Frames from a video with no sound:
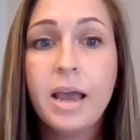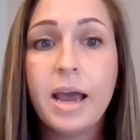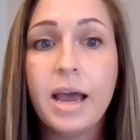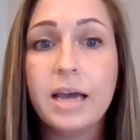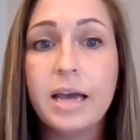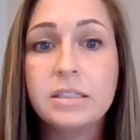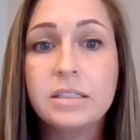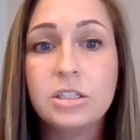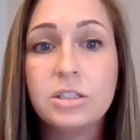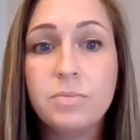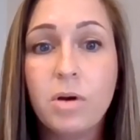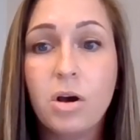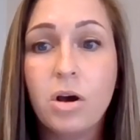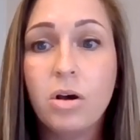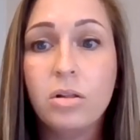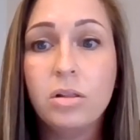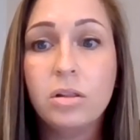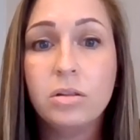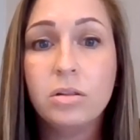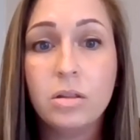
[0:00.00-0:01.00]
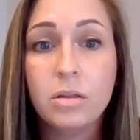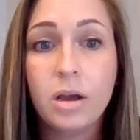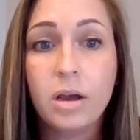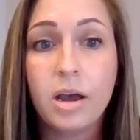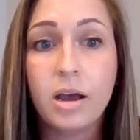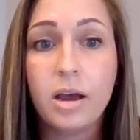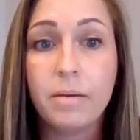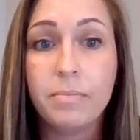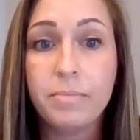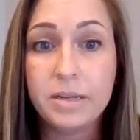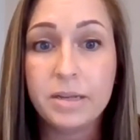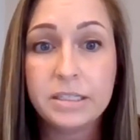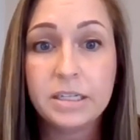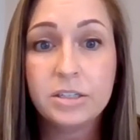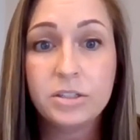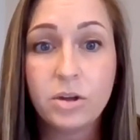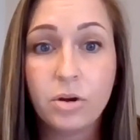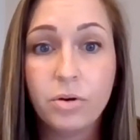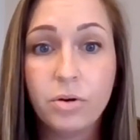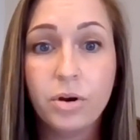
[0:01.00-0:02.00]
As a small business
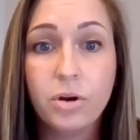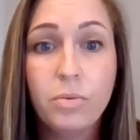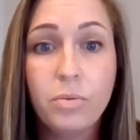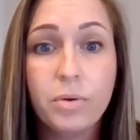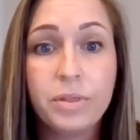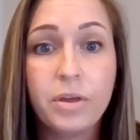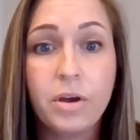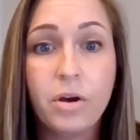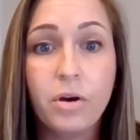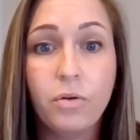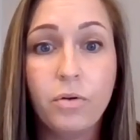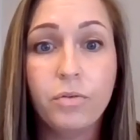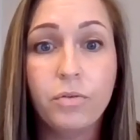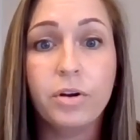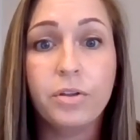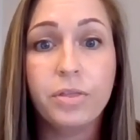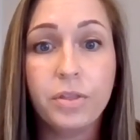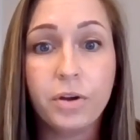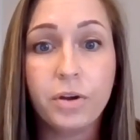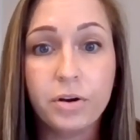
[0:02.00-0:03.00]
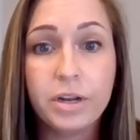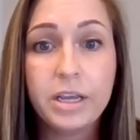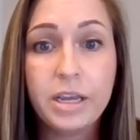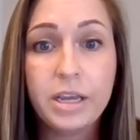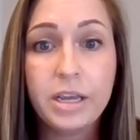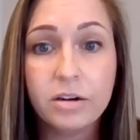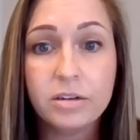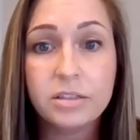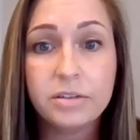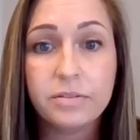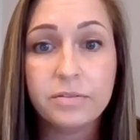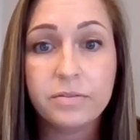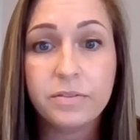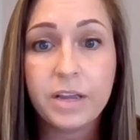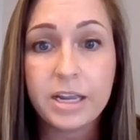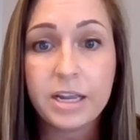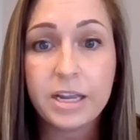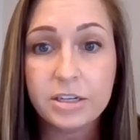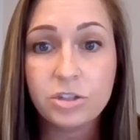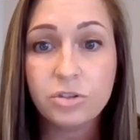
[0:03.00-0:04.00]
owner with over 30 years of
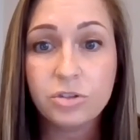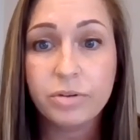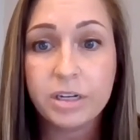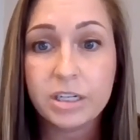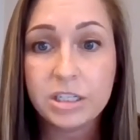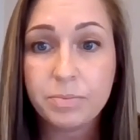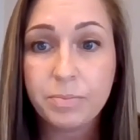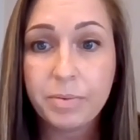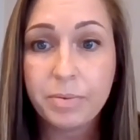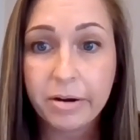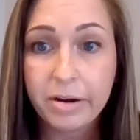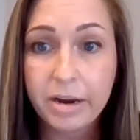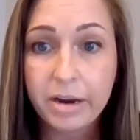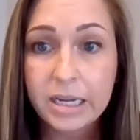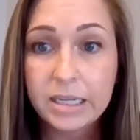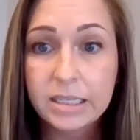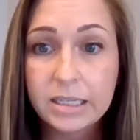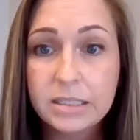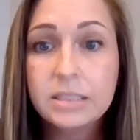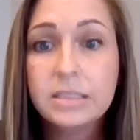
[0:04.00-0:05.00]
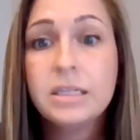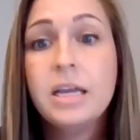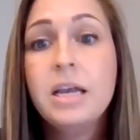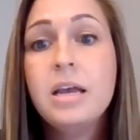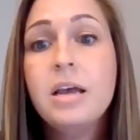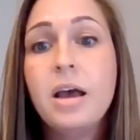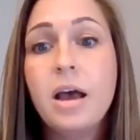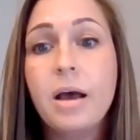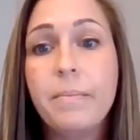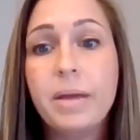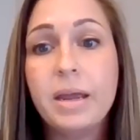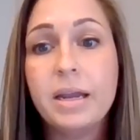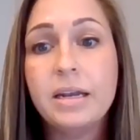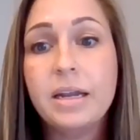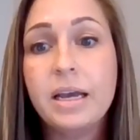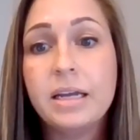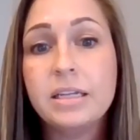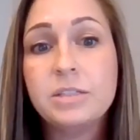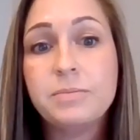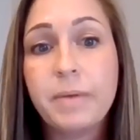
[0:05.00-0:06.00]
industry experience, Amanda
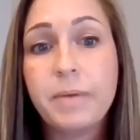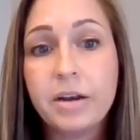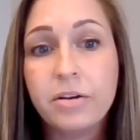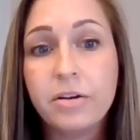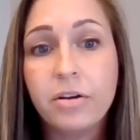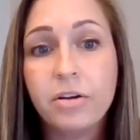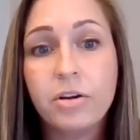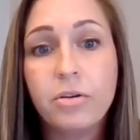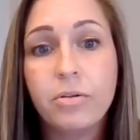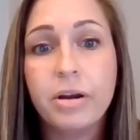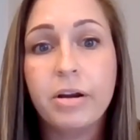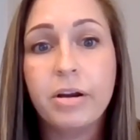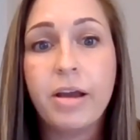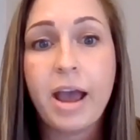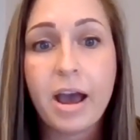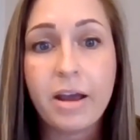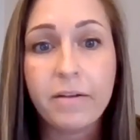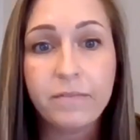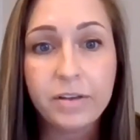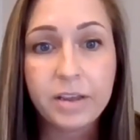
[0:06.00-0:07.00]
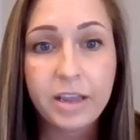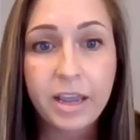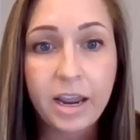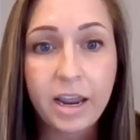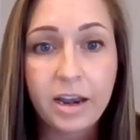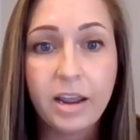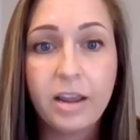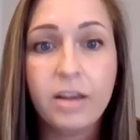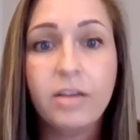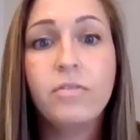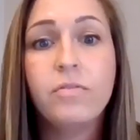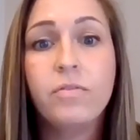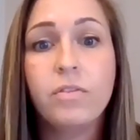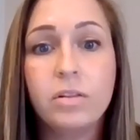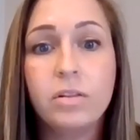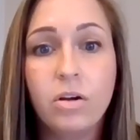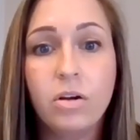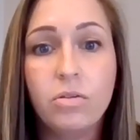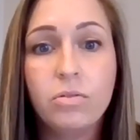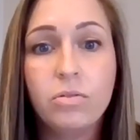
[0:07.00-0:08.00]
has spent her career advocating for
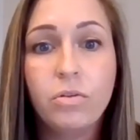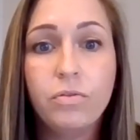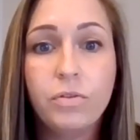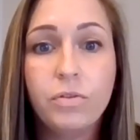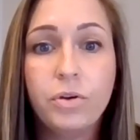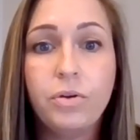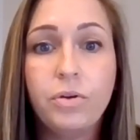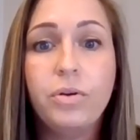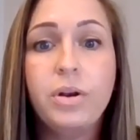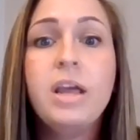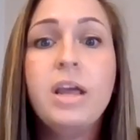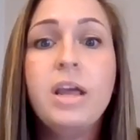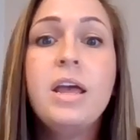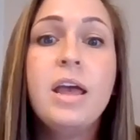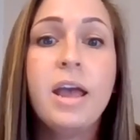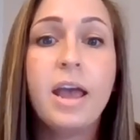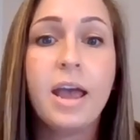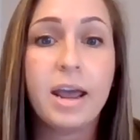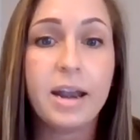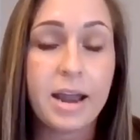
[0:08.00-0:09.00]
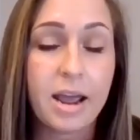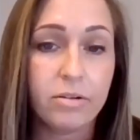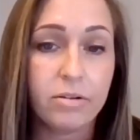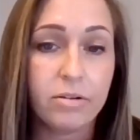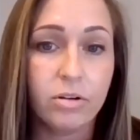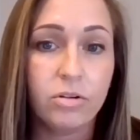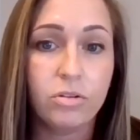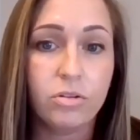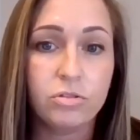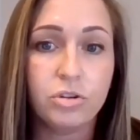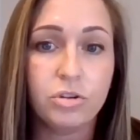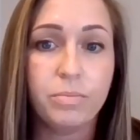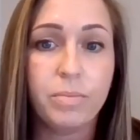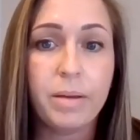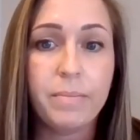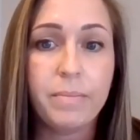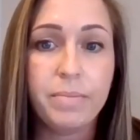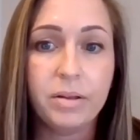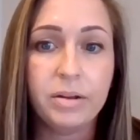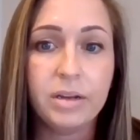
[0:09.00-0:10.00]
local food and agriculture
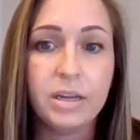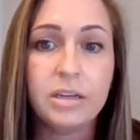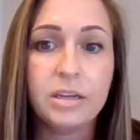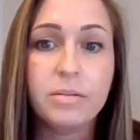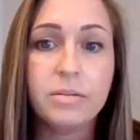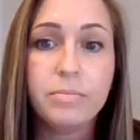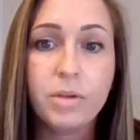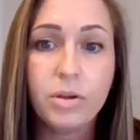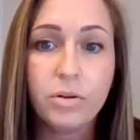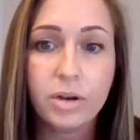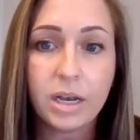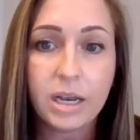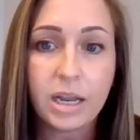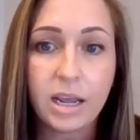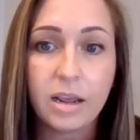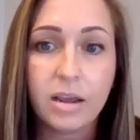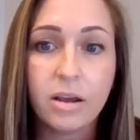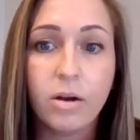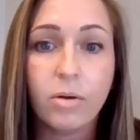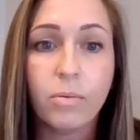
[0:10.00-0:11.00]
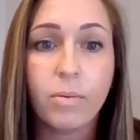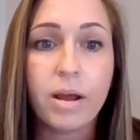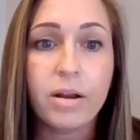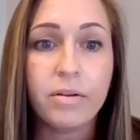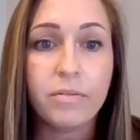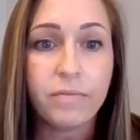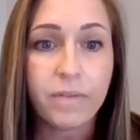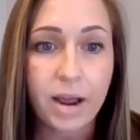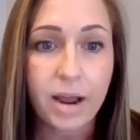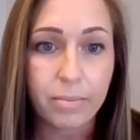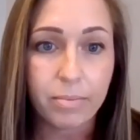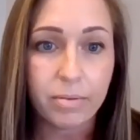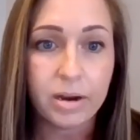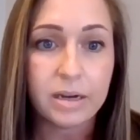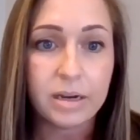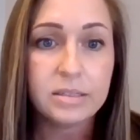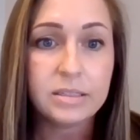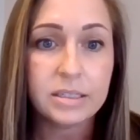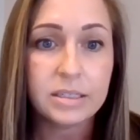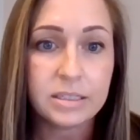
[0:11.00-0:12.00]
by building community around a
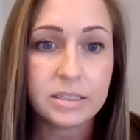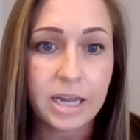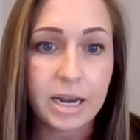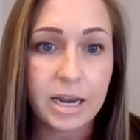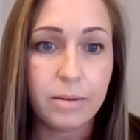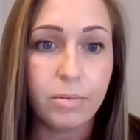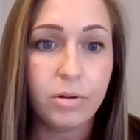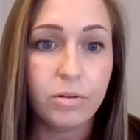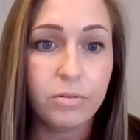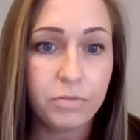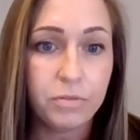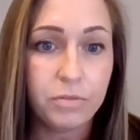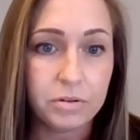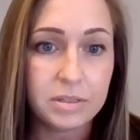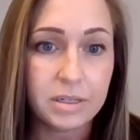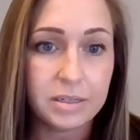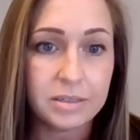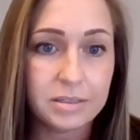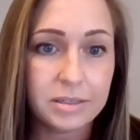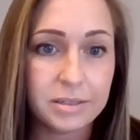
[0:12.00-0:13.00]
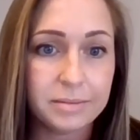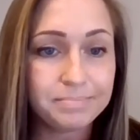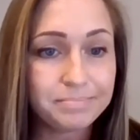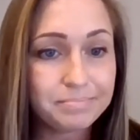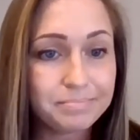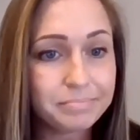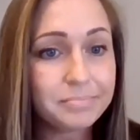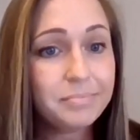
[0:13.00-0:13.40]
vibrant, sustainable food system.